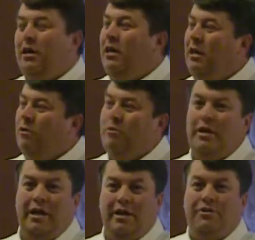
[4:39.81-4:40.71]
Can
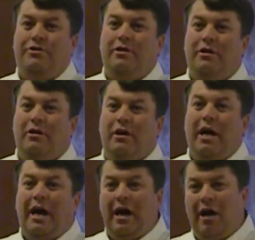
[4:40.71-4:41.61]
anyone answer
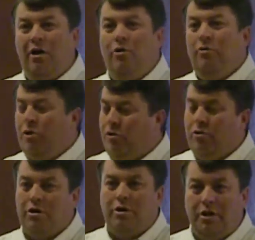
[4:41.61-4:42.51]
how
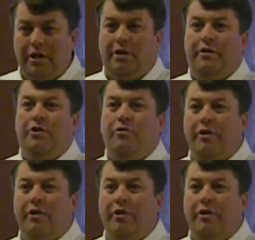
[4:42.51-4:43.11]
you are cleared?